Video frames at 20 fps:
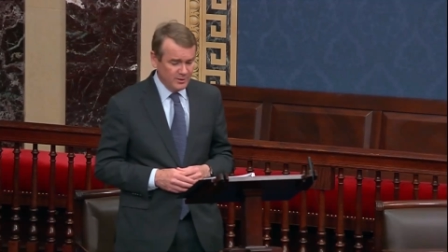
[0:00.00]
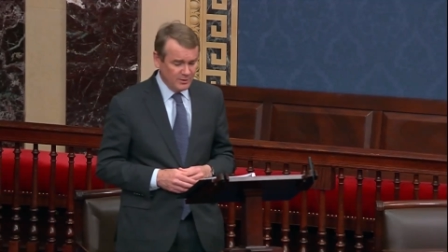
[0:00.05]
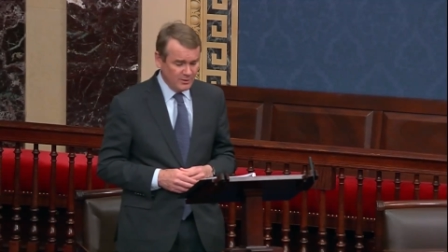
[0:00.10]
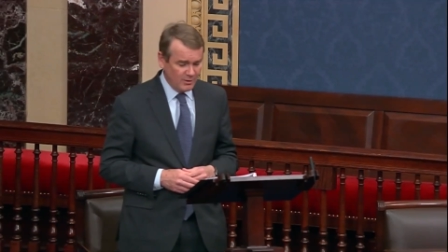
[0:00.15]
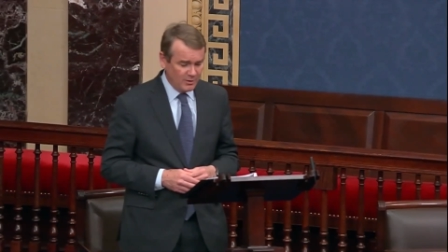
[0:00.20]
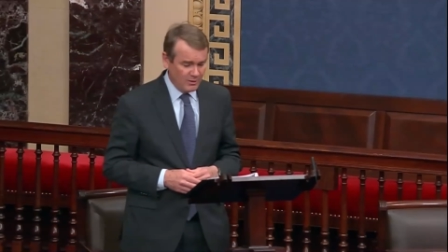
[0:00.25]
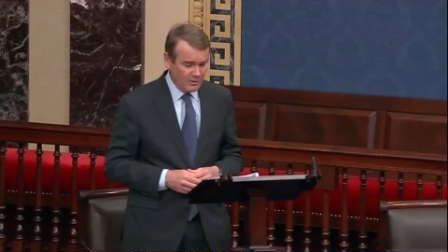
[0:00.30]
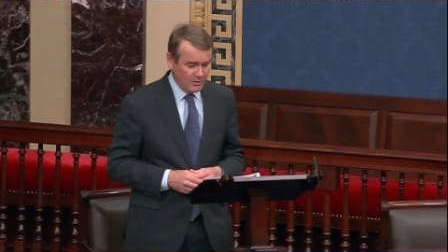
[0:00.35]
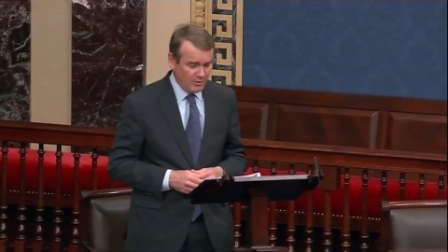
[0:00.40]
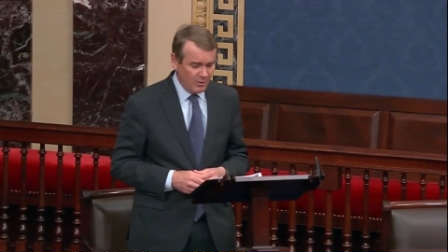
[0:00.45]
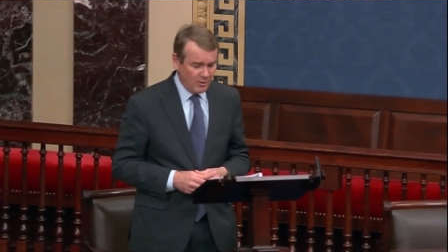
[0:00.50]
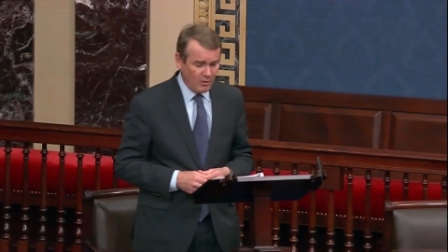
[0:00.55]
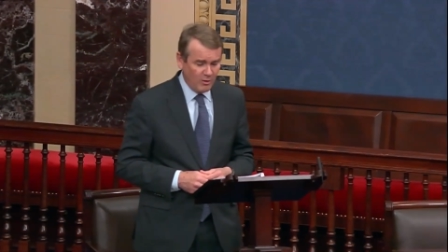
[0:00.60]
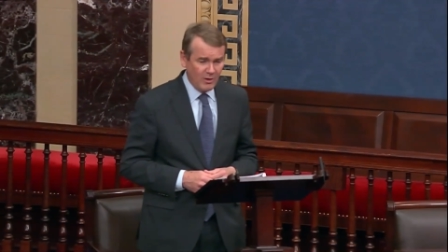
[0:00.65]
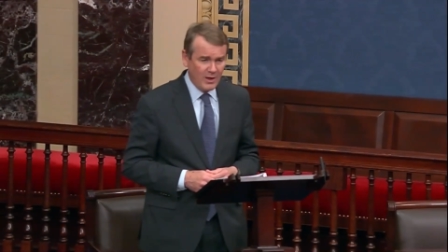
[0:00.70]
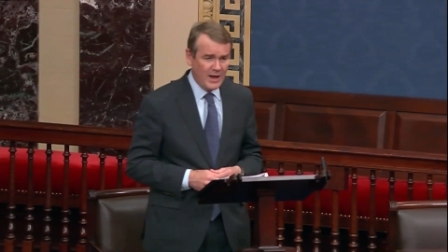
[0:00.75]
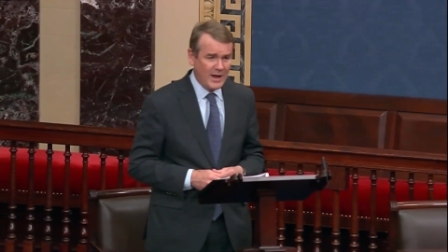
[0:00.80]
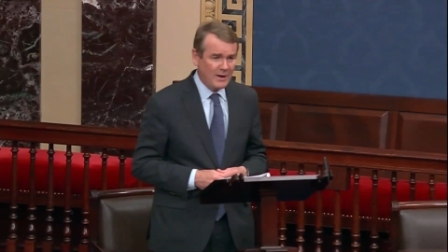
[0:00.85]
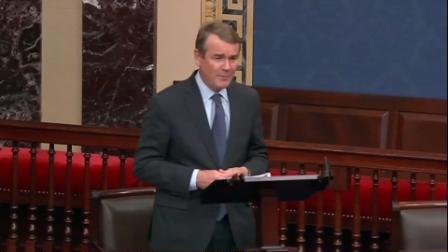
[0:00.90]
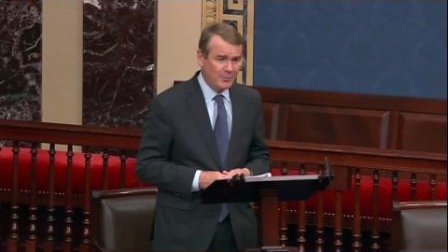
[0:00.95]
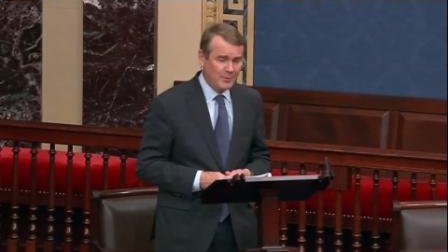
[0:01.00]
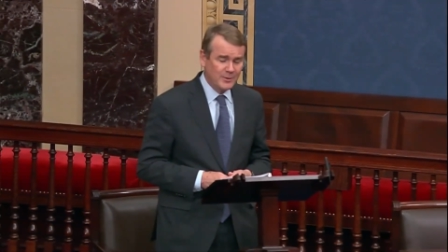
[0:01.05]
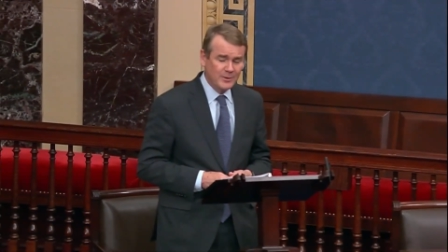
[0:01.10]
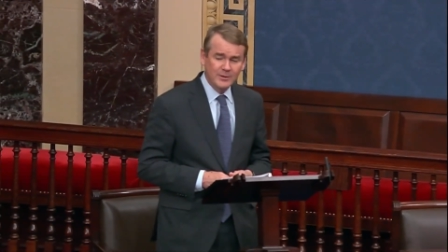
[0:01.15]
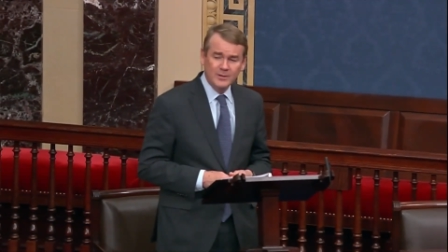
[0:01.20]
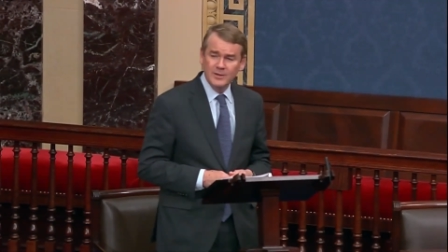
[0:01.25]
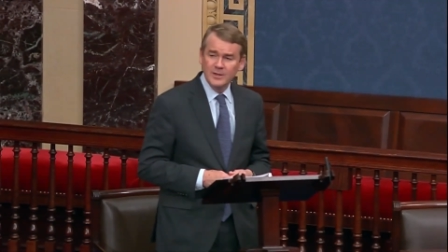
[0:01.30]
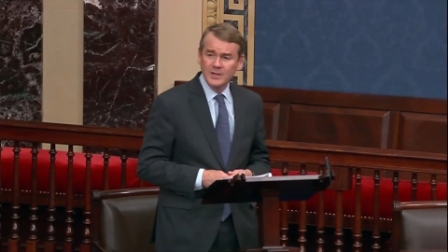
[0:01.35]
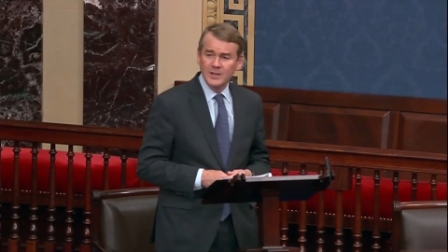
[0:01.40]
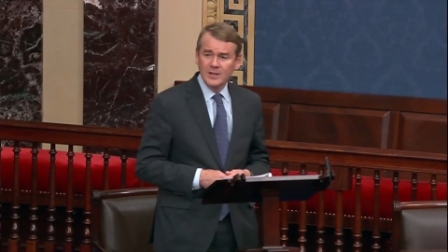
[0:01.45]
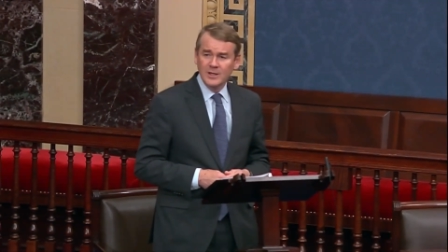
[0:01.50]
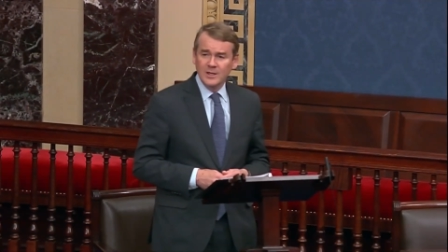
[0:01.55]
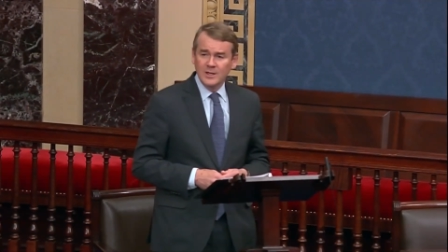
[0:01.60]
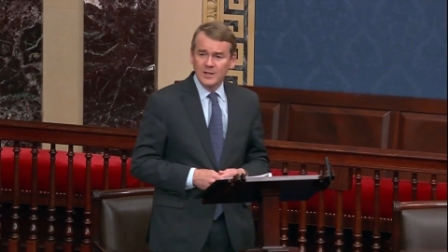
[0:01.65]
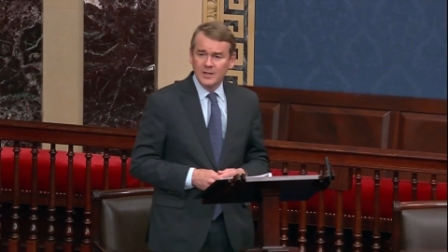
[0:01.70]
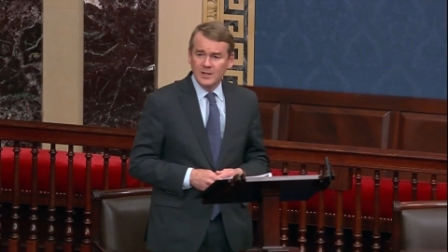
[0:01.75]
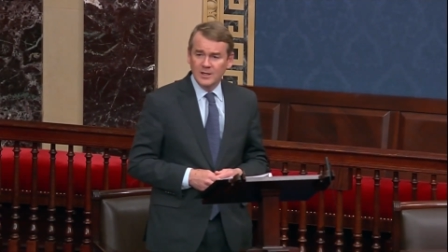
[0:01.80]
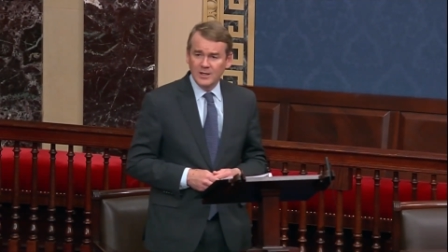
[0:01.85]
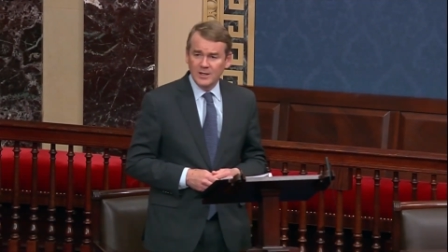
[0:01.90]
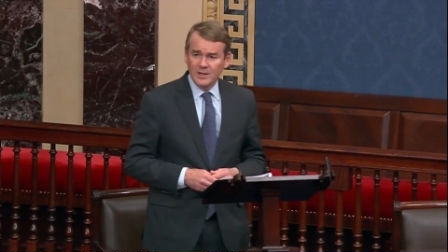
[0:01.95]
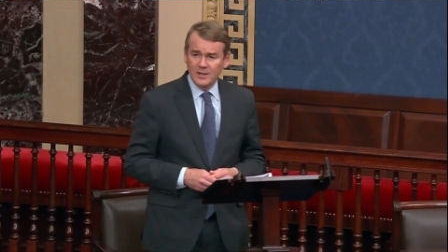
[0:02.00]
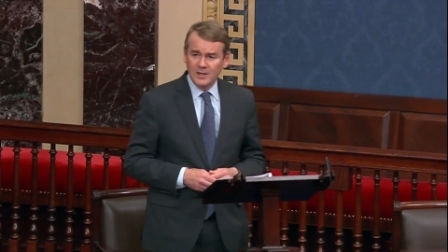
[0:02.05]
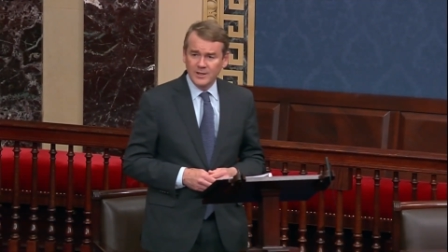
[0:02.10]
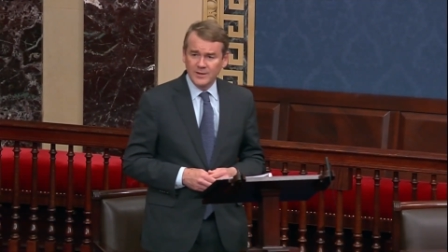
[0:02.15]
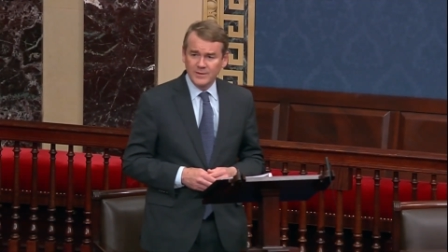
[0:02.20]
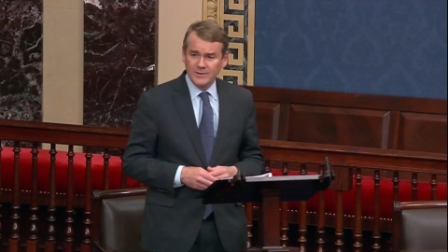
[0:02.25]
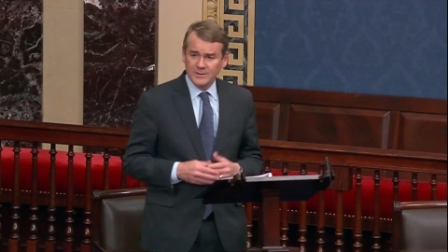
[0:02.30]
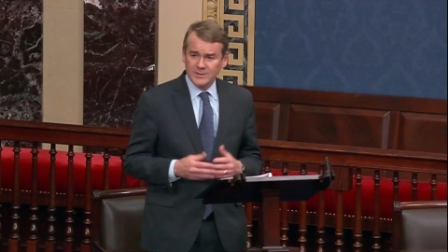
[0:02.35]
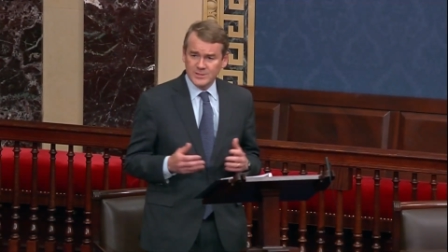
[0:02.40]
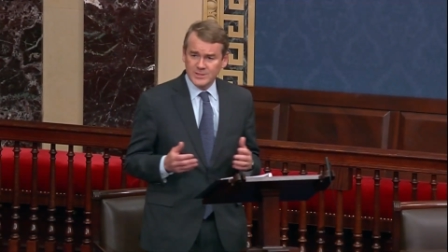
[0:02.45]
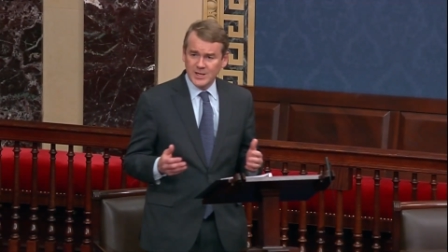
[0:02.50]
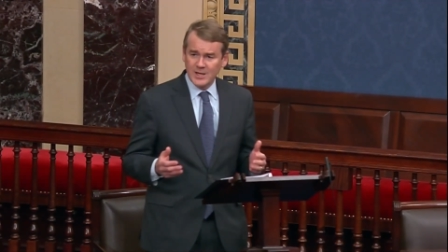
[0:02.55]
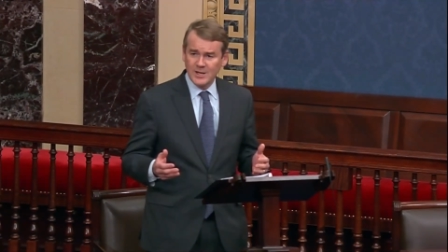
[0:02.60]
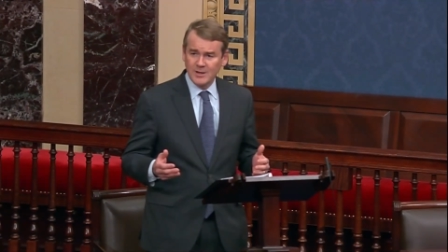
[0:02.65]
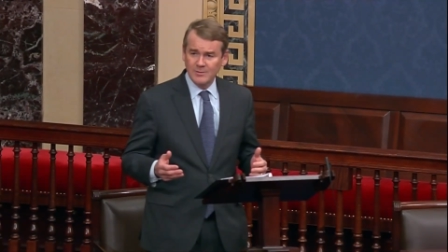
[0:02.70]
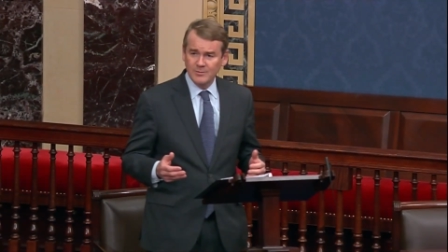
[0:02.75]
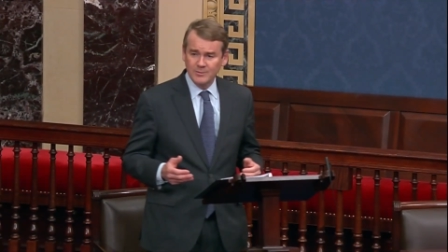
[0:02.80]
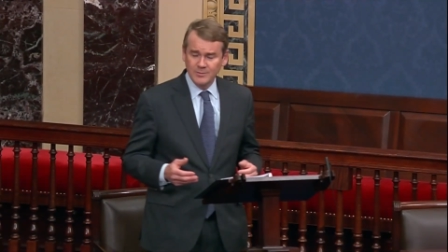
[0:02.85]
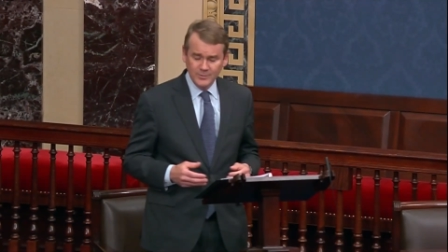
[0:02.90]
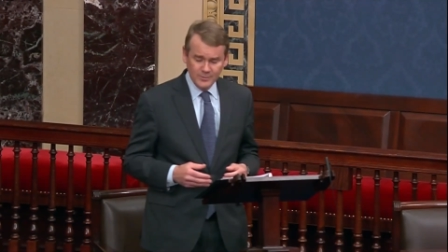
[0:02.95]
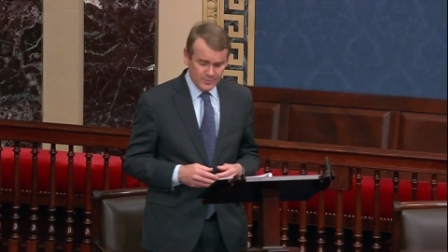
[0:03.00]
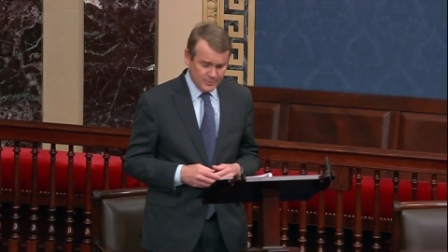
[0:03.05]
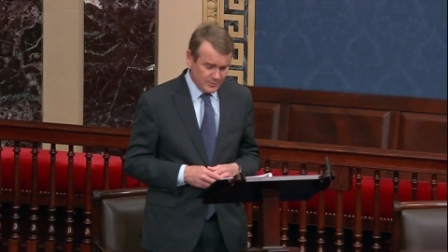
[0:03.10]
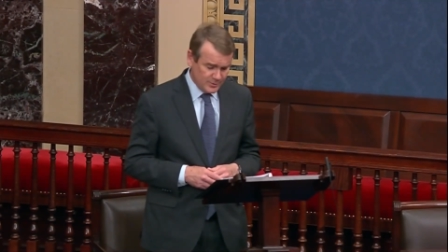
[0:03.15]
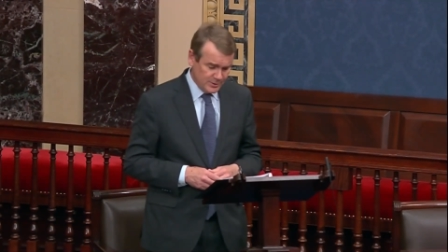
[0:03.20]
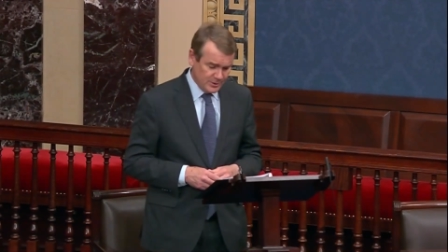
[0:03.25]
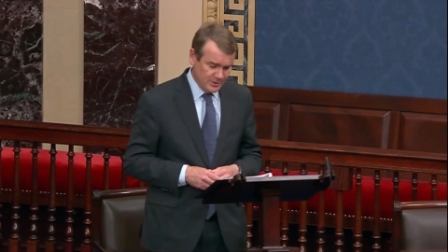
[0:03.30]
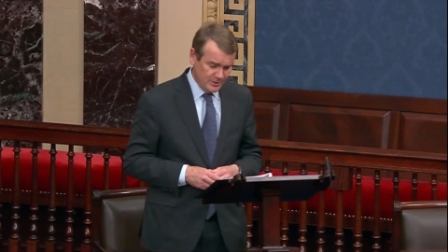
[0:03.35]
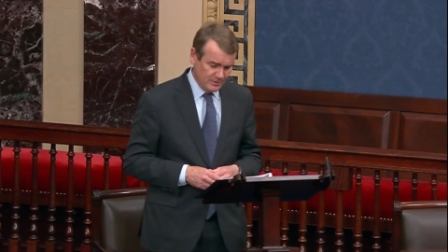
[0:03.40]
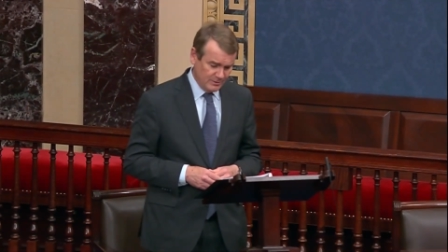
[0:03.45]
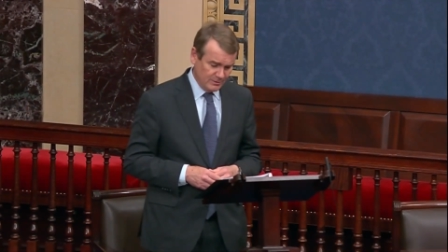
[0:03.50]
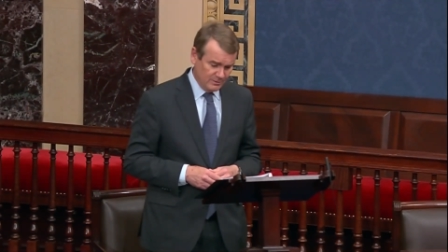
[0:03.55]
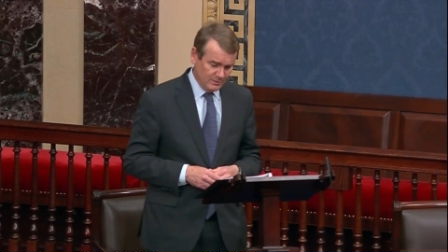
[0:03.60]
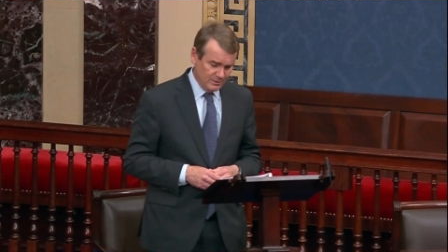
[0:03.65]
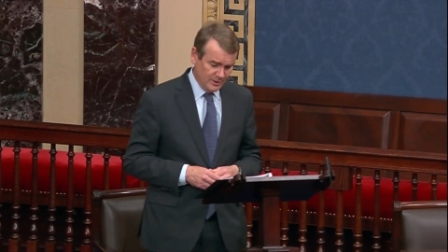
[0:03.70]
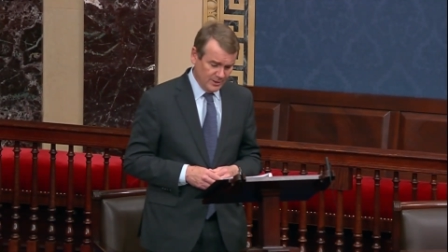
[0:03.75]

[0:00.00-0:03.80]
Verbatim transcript: uh, all happened uh, in the same year.